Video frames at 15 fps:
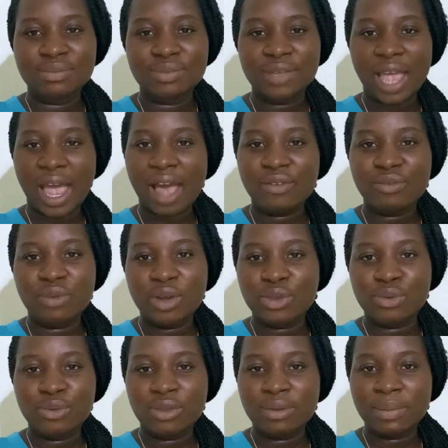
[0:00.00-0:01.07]
halfway
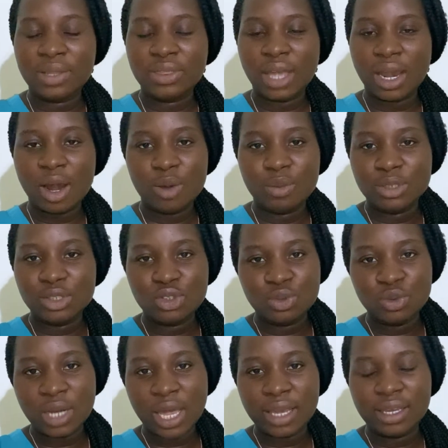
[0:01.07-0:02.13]
through the month, I always
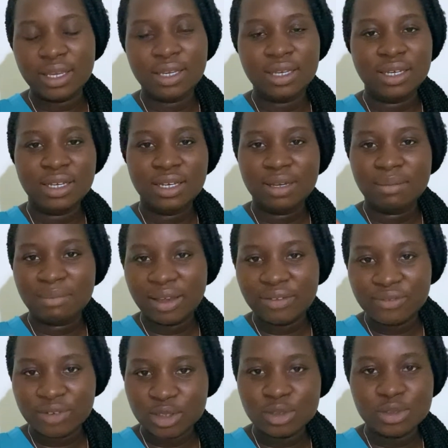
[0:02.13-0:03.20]
do like my
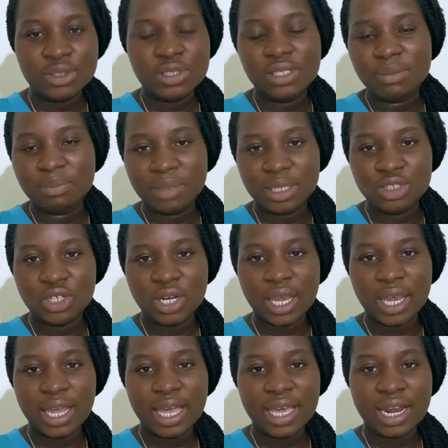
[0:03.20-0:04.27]
first
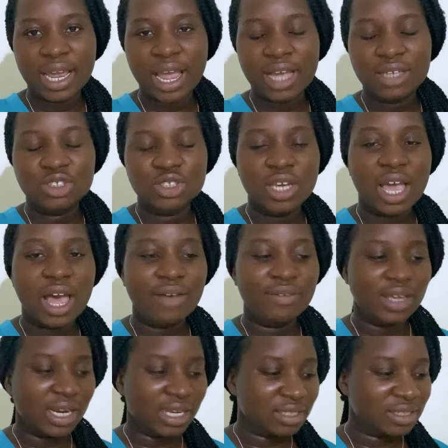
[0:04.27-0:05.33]
budgeting, and I actually have
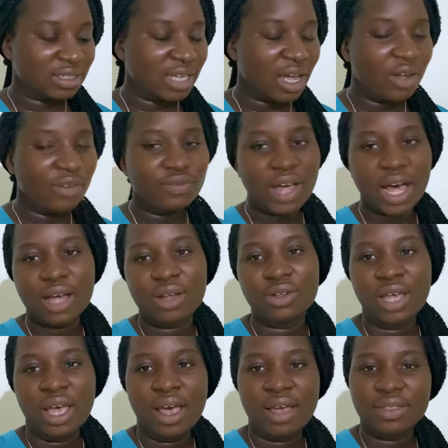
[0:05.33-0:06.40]
an Excel file
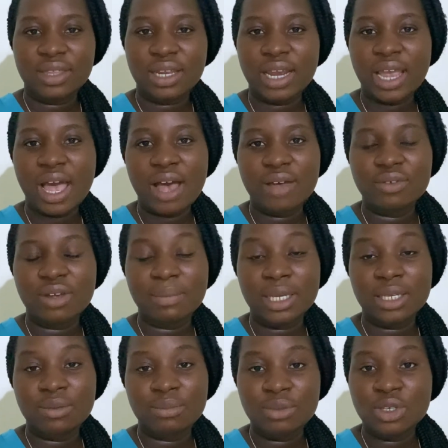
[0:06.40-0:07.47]
that I have on my
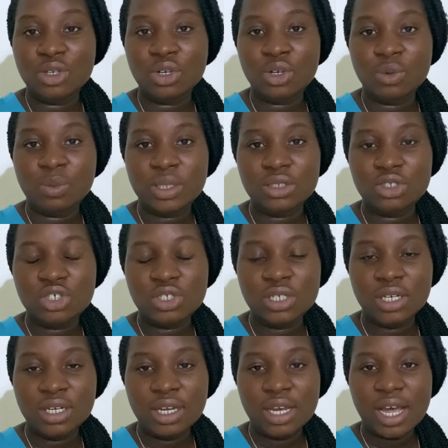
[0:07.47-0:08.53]
computer,
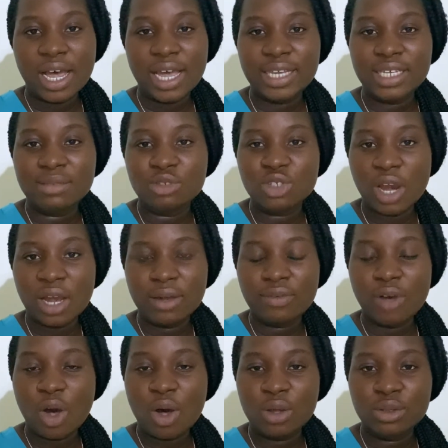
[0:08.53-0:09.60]
which I keep track
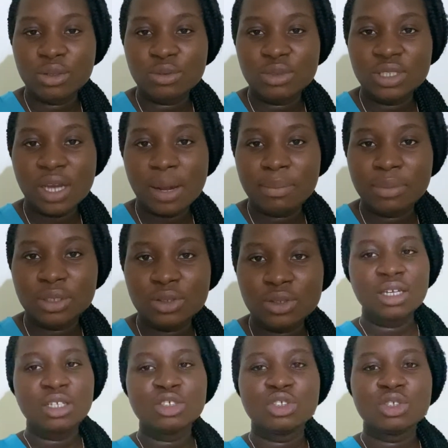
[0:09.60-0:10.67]
of all those numbers.
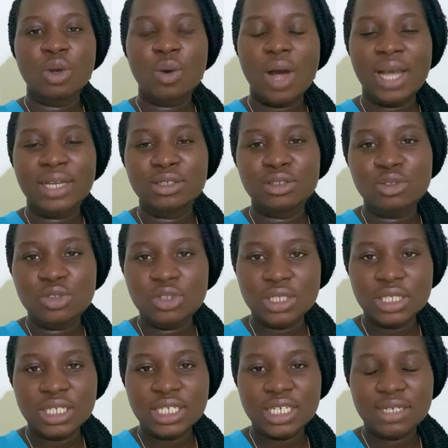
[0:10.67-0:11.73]
So I
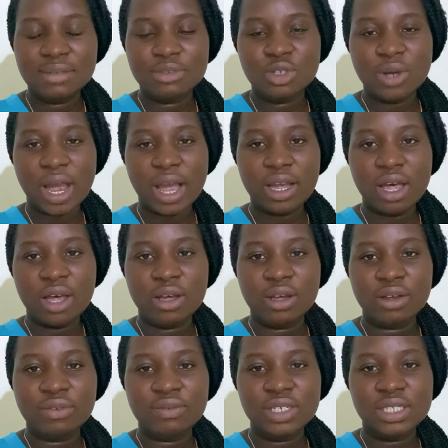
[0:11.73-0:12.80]
usually keep track
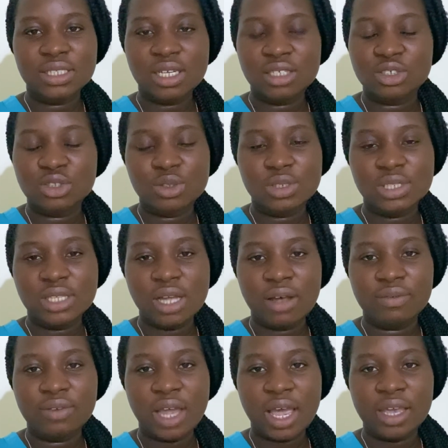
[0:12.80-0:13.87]
of essential
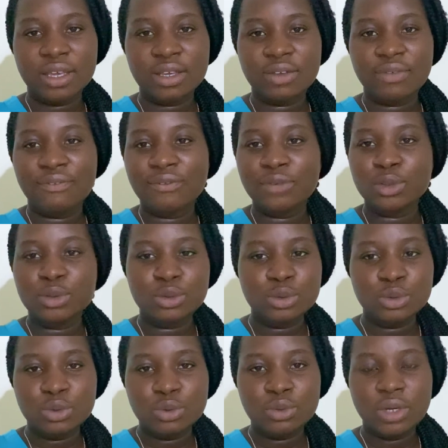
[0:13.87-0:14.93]
stuff like
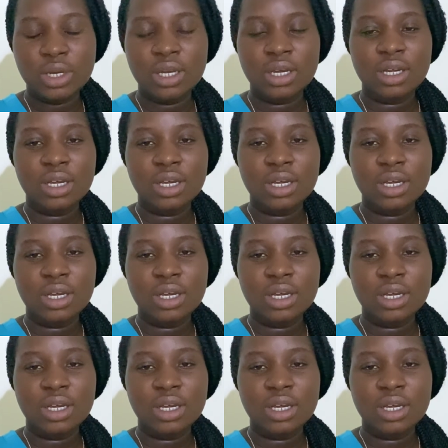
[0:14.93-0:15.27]
food,